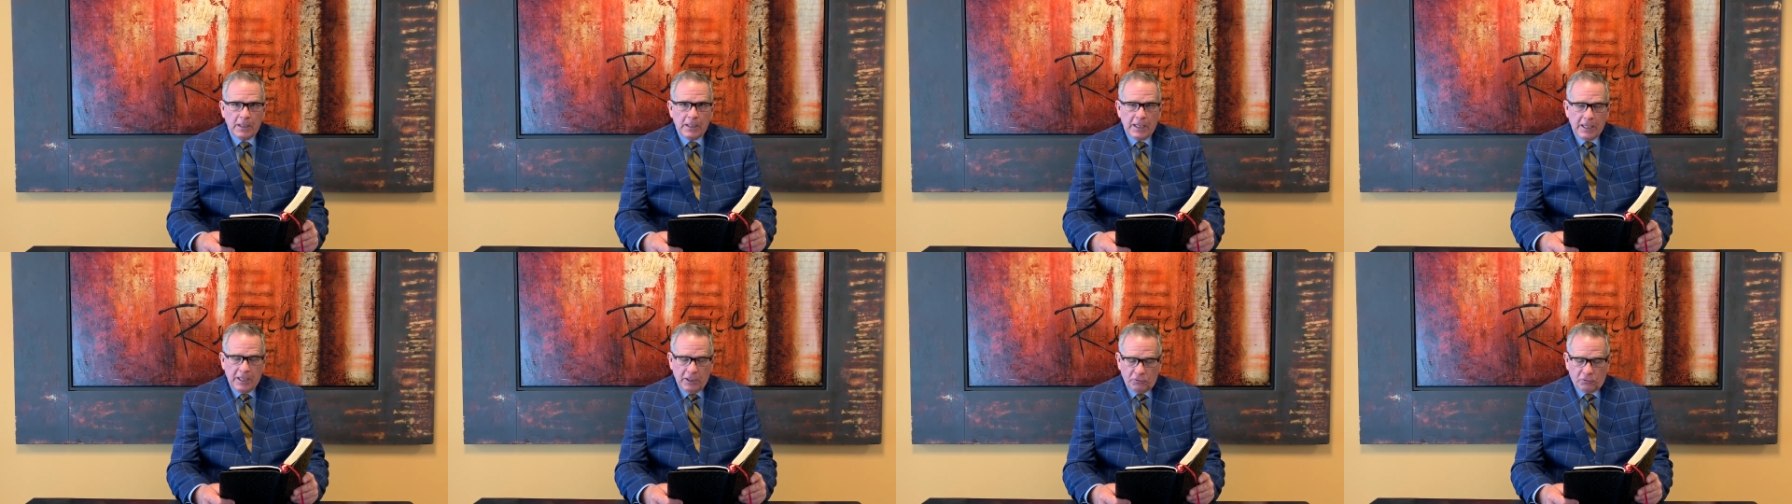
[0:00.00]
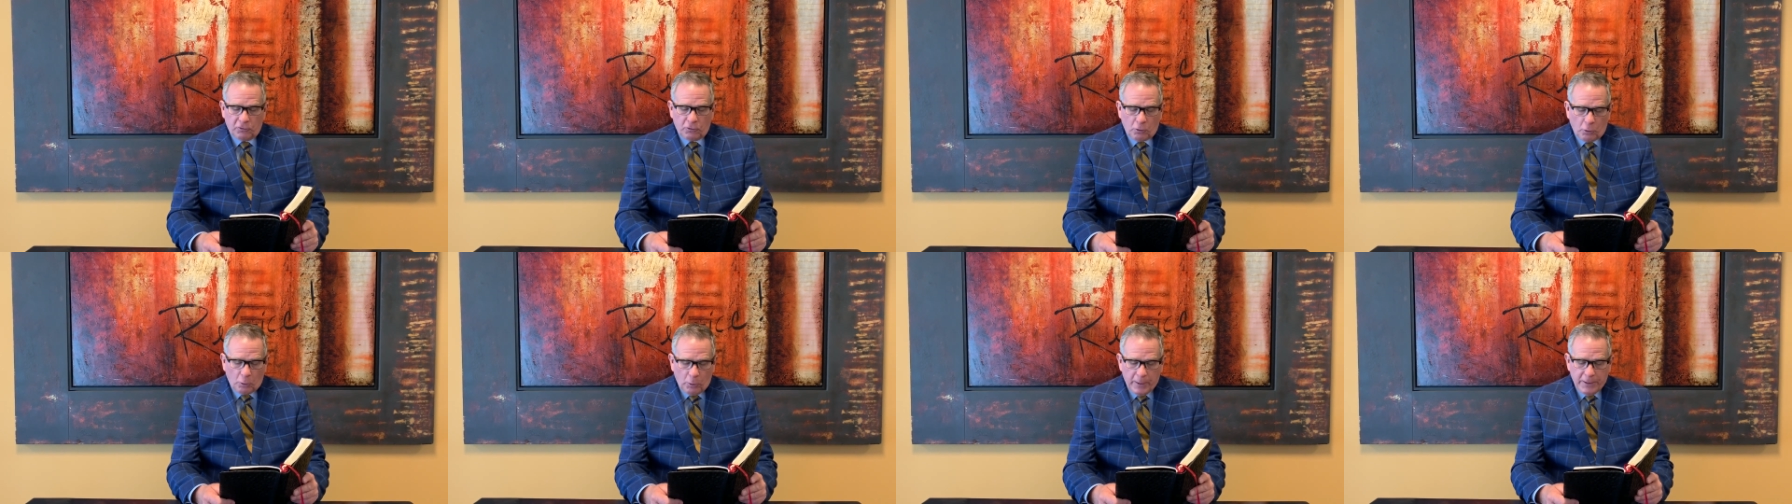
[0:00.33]
his
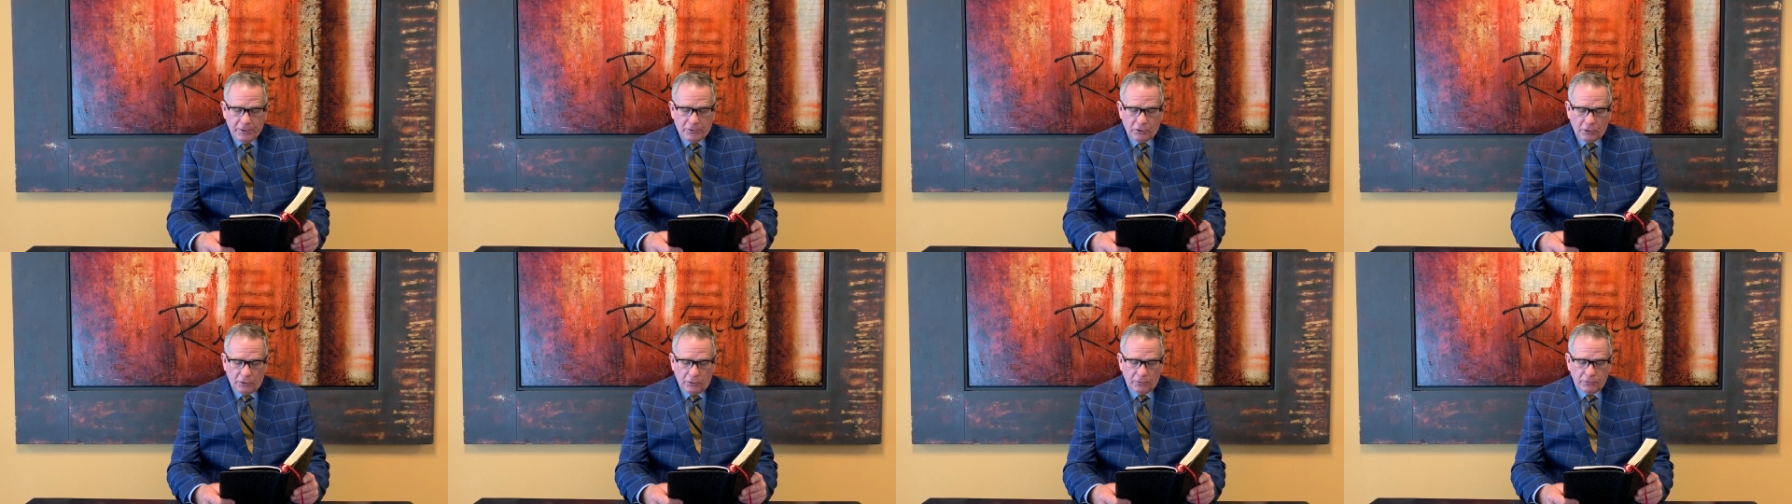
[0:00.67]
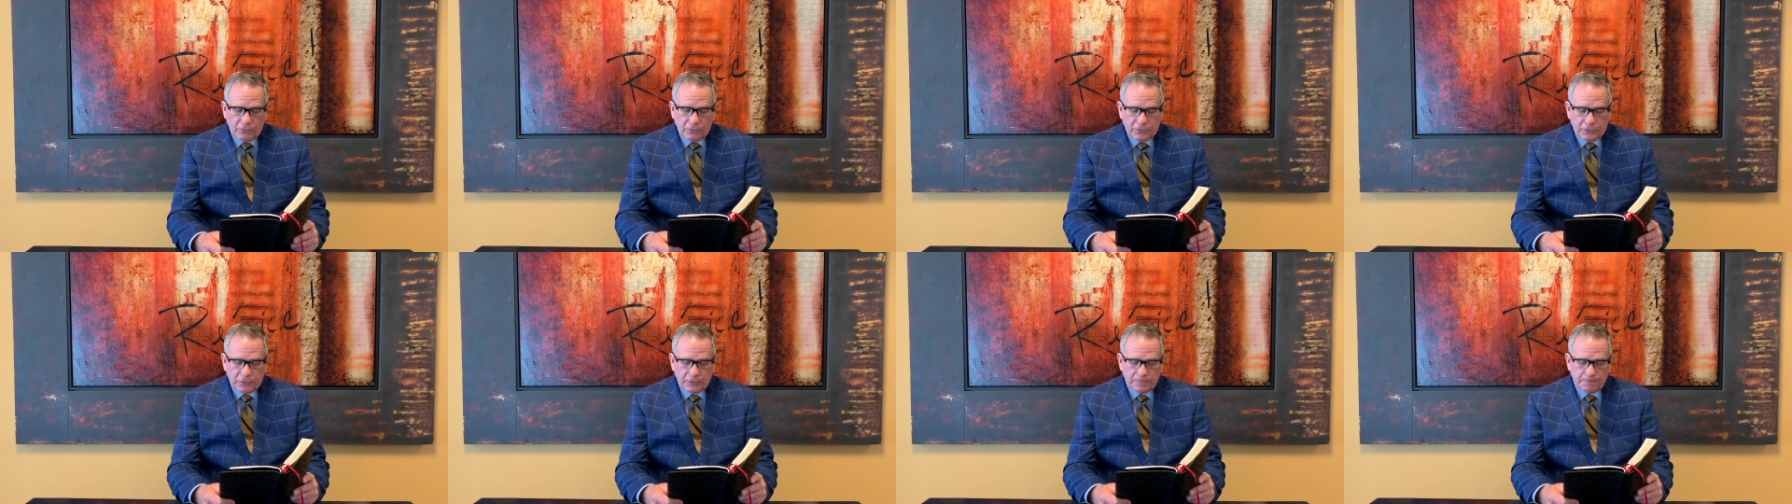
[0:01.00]

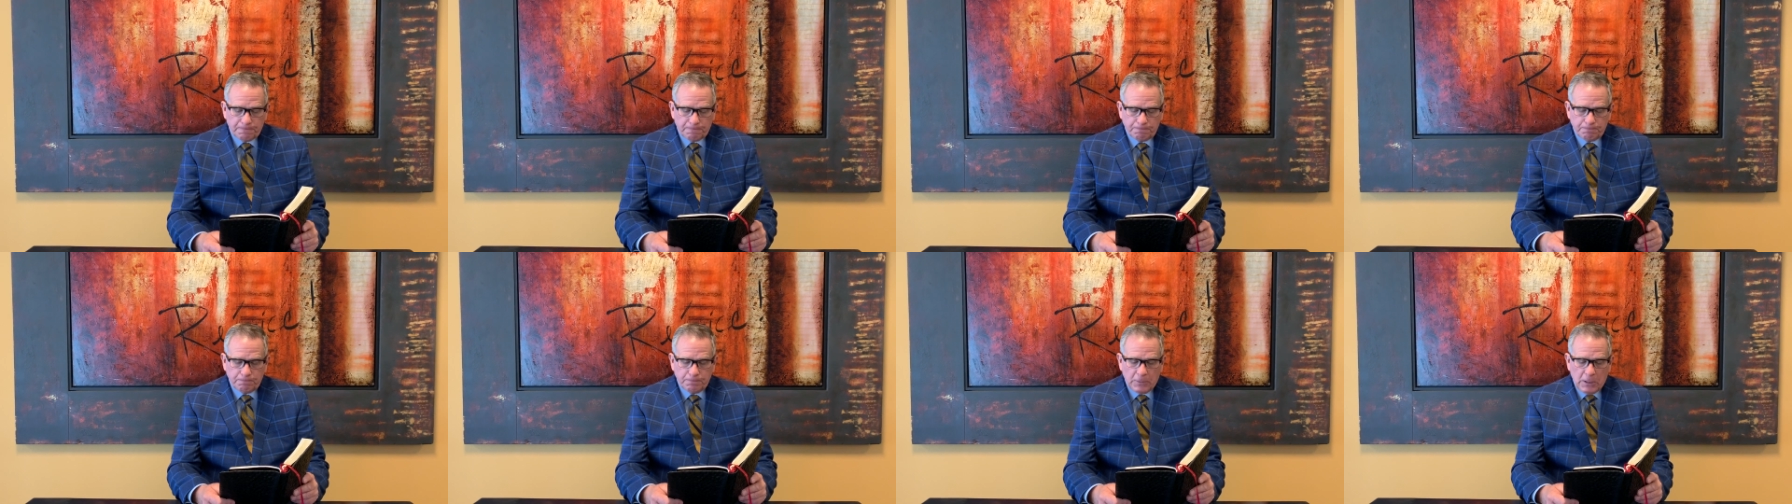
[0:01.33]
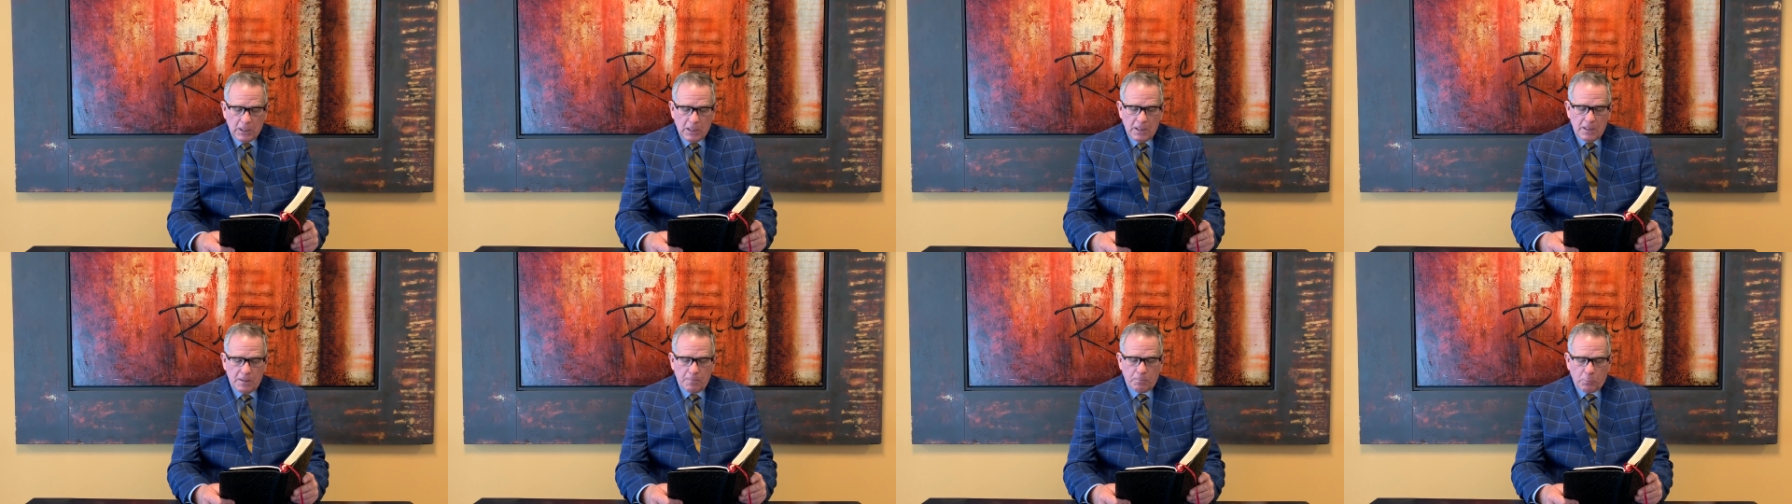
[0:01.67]
creatures.
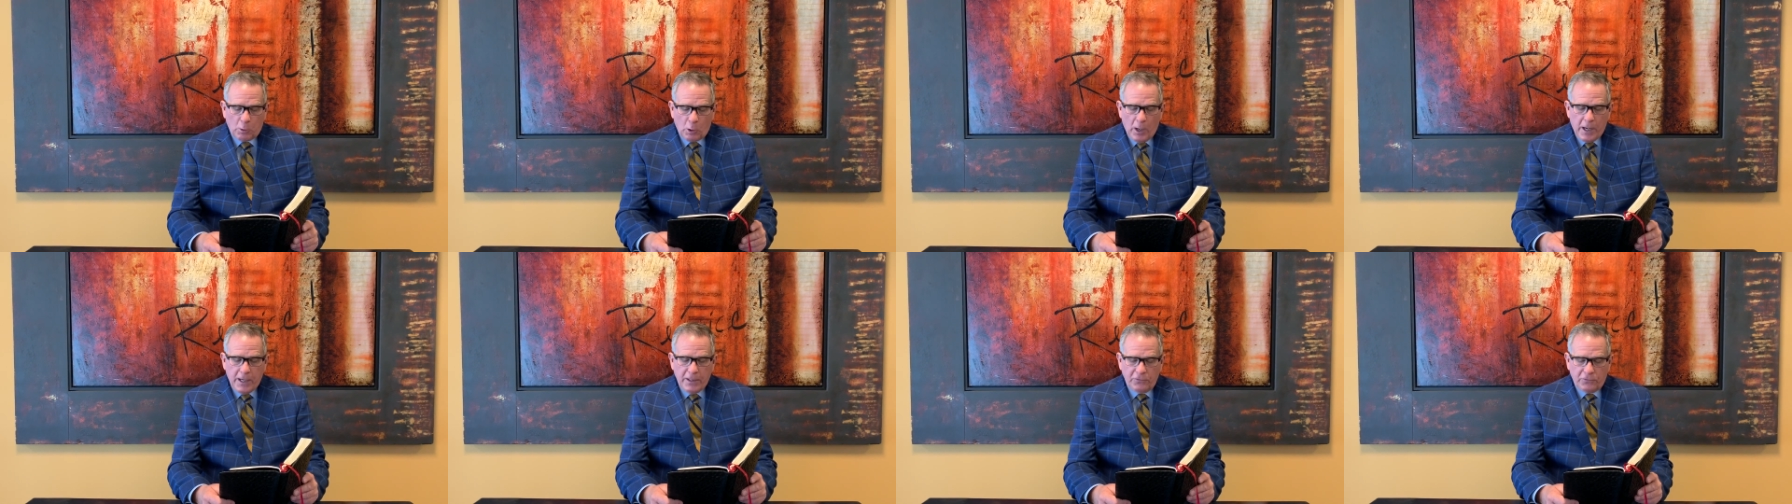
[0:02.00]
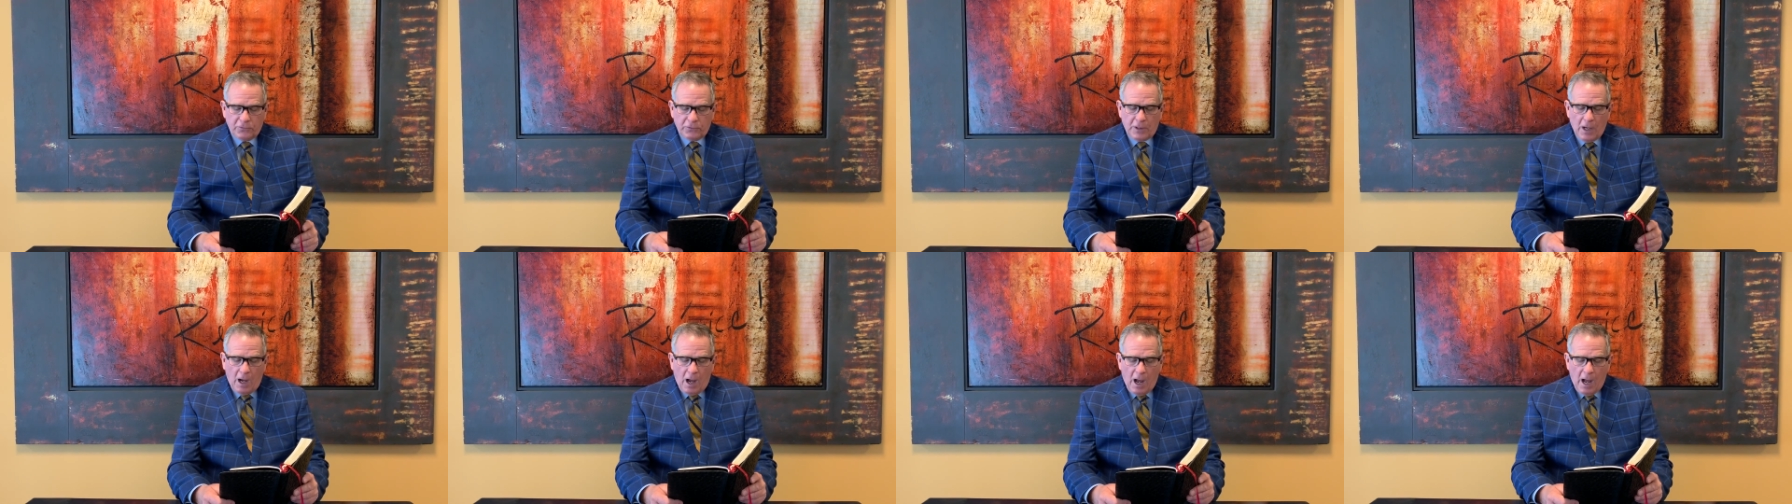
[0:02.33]
Praise
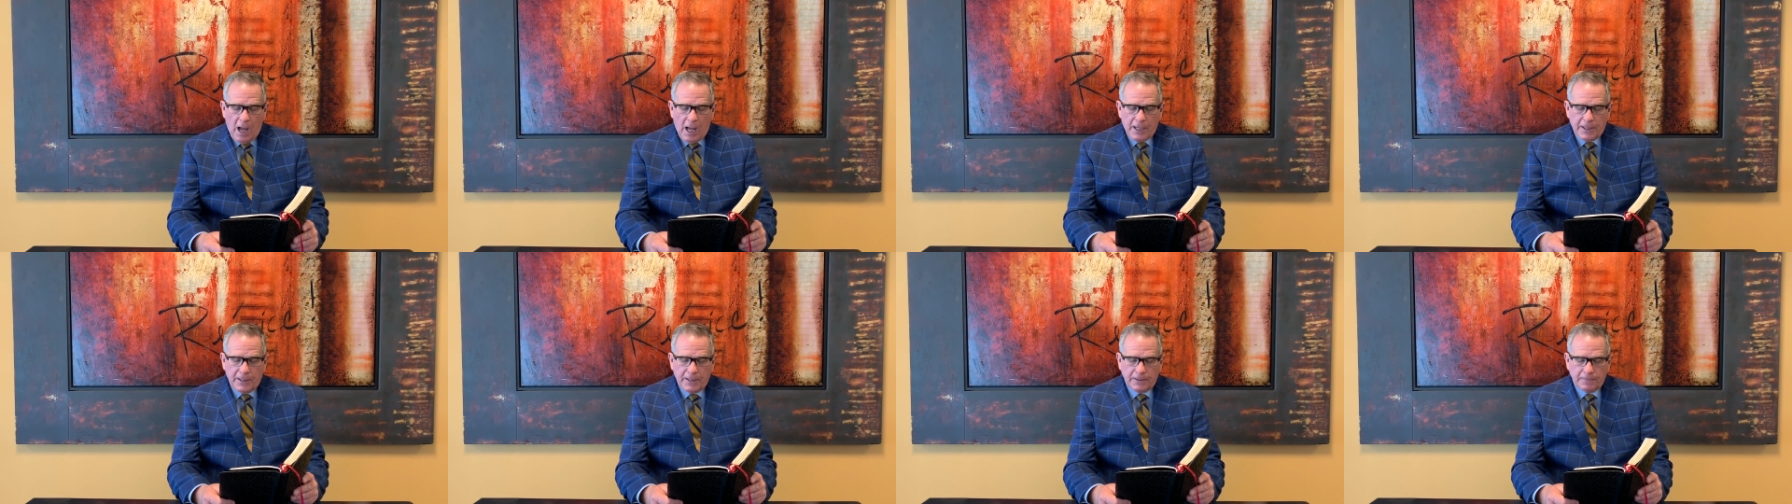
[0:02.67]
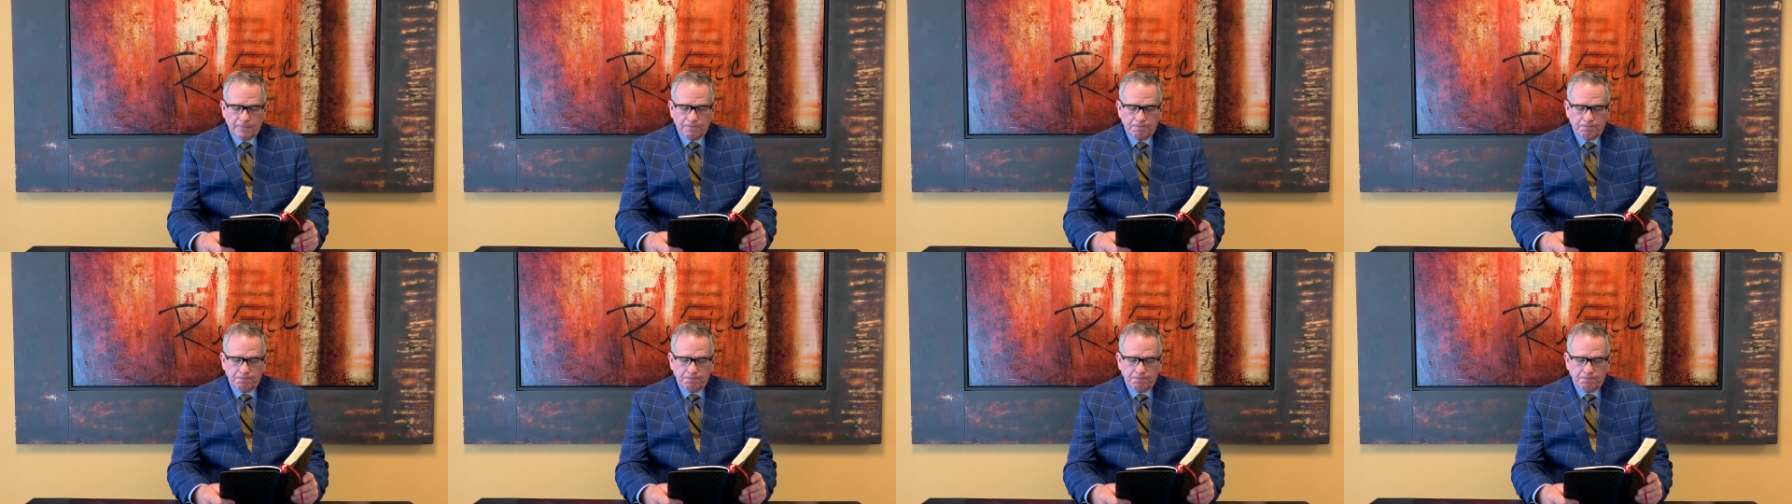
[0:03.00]
God.